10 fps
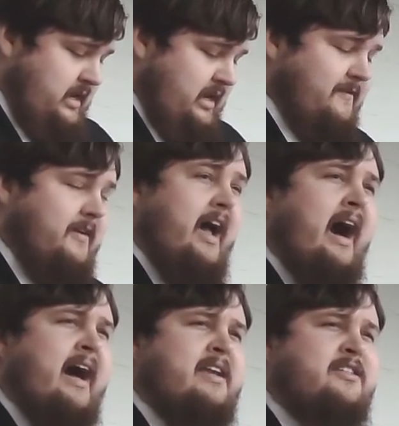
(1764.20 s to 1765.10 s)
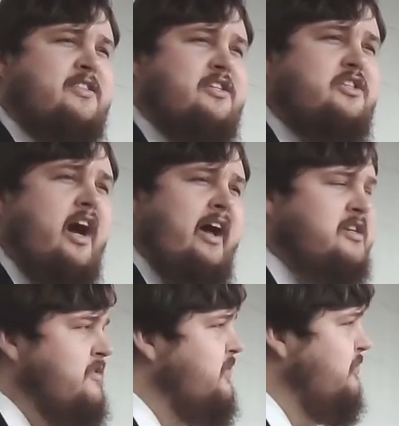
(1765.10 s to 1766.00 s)
If God is the
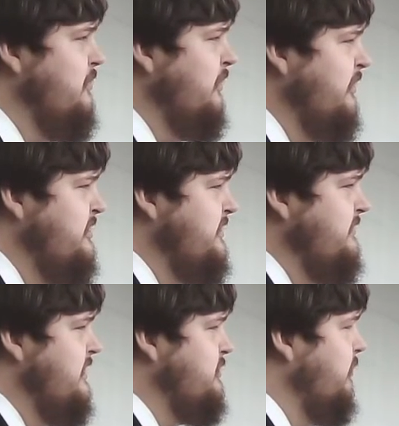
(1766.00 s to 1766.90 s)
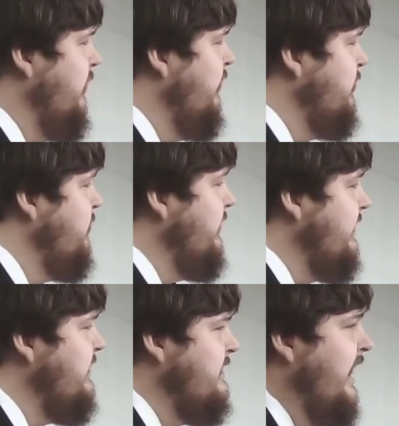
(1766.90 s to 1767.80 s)
judge of the rulers of this world, will
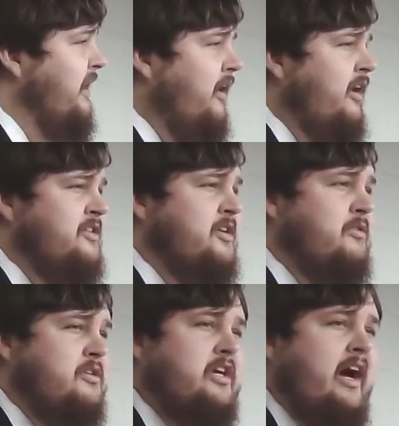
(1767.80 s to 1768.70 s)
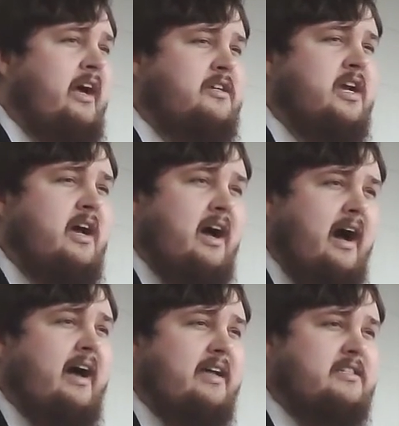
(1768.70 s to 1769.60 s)
he not also judge
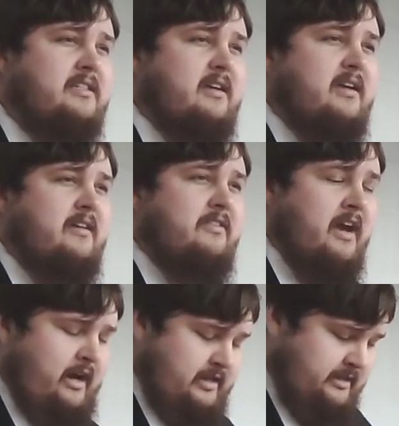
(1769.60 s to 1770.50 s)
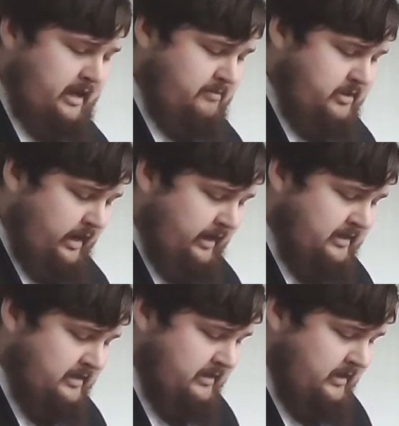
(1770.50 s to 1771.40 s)
us, their subjects?